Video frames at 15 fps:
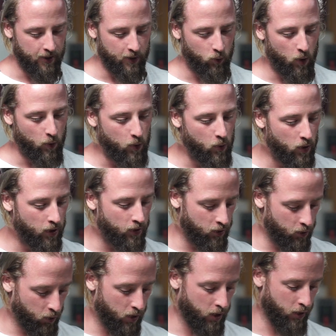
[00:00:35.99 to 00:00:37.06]
and what we want to
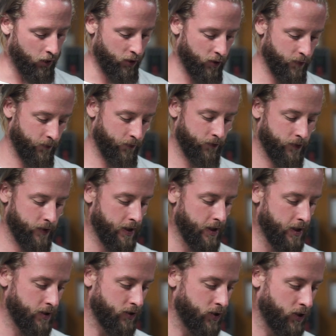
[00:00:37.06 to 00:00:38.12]
do here
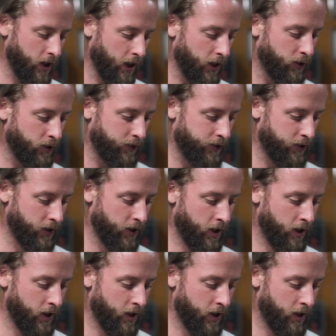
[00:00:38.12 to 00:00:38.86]
is to kind of,